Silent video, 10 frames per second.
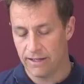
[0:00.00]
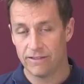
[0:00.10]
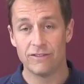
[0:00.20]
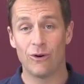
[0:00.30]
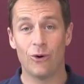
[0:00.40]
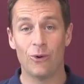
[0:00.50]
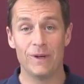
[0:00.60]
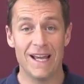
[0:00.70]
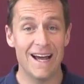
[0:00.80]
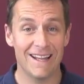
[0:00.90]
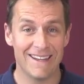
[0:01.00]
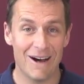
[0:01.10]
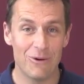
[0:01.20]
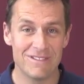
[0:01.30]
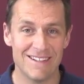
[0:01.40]
So yeah,
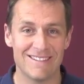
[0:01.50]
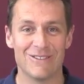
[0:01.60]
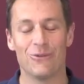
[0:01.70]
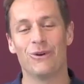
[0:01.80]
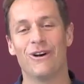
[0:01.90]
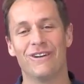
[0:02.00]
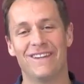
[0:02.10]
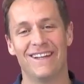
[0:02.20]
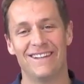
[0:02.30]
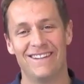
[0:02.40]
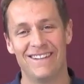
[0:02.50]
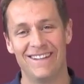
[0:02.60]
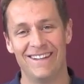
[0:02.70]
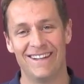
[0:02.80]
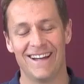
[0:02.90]
that was it regarding
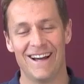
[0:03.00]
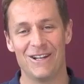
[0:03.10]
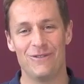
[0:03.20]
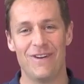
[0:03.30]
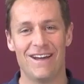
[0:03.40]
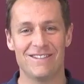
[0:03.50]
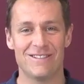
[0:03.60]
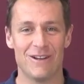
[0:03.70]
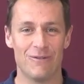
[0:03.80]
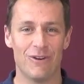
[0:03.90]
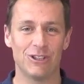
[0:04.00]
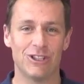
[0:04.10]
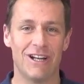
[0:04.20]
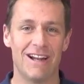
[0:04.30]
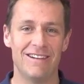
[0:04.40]
the advanced
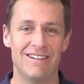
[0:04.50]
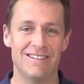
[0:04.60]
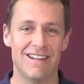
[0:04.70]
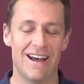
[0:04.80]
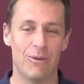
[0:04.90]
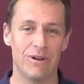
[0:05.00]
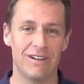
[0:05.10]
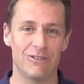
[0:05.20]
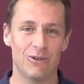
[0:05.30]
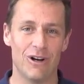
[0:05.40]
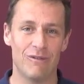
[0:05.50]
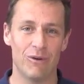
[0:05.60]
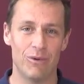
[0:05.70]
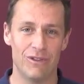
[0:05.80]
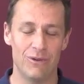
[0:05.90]
functionalities that I wanted to
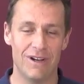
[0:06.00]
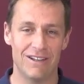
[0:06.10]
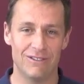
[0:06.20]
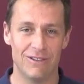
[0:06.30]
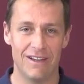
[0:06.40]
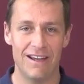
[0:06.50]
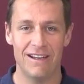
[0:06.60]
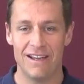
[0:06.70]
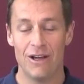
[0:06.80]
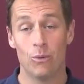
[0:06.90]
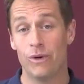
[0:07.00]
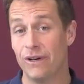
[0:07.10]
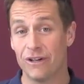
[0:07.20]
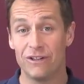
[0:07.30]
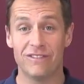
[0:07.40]
cover with you guys today. We
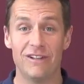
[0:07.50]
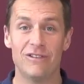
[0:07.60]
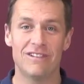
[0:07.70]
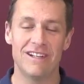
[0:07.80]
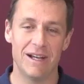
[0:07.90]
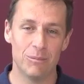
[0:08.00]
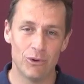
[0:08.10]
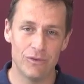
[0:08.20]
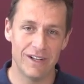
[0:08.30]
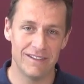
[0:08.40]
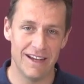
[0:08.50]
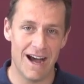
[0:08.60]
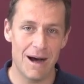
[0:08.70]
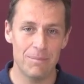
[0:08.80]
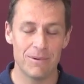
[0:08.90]
are continuously improving the
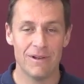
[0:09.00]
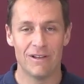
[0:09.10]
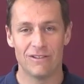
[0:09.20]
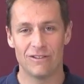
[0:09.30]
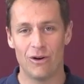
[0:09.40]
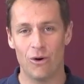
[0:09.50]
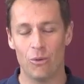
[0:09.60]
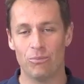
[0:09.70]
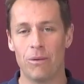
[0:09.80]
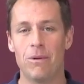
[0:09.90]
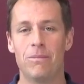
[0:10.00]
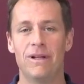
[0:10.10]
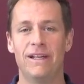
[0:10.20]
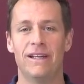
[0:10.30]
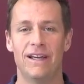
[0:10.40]
app, so
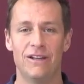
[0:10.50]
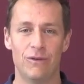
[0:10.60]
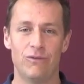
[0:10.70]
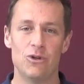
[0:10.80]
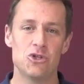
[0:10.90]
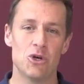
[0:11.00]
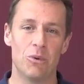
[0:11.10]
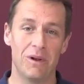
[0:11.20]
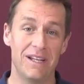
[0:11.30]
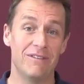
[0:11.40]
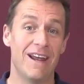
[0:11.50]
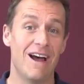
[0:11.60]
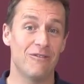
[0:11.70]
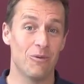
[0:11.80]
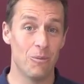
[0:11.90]
probably in the future we'll even
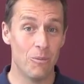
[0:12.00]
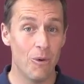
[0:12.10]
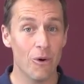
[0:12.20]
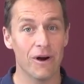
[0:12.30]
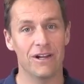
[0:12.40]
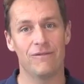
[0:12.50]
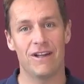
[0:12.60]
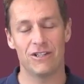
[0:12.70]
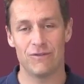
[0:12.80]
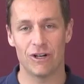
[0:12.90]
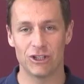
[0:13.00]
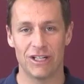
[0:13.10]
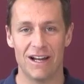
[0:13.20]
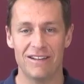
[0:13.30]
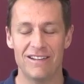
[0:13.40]
have more advanced
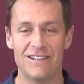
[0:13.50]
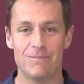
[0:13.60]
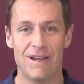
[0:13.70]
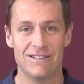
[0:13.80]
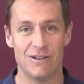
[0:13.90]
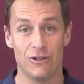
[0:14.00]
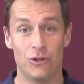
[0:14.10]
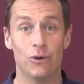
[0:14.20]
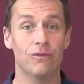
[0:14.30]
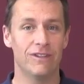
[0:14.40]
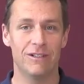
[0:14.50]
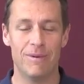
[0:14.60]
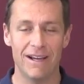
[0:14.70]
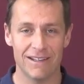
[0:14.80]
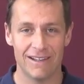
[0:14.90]
functionalities based on your
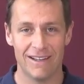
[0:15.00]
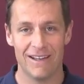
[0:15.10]
feedback.